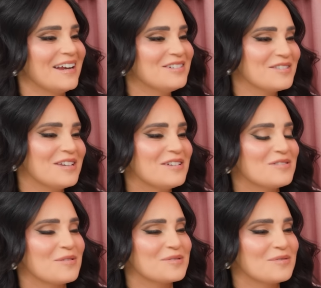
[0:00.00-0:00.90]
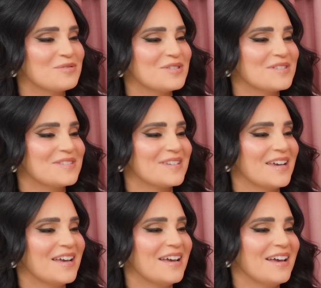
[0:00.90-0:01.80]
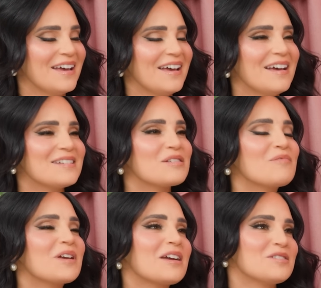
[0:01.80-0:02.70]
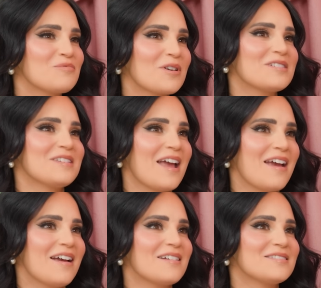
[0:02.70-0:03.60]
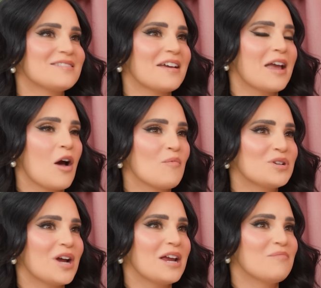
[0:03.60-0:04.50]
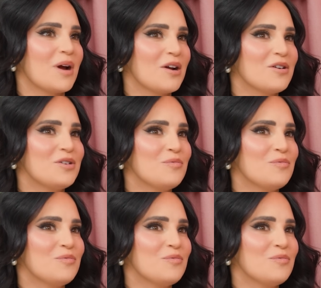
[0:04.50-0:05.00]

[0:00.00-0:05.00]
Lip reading: I just think it's also just something I just want to say is like how much I admire you,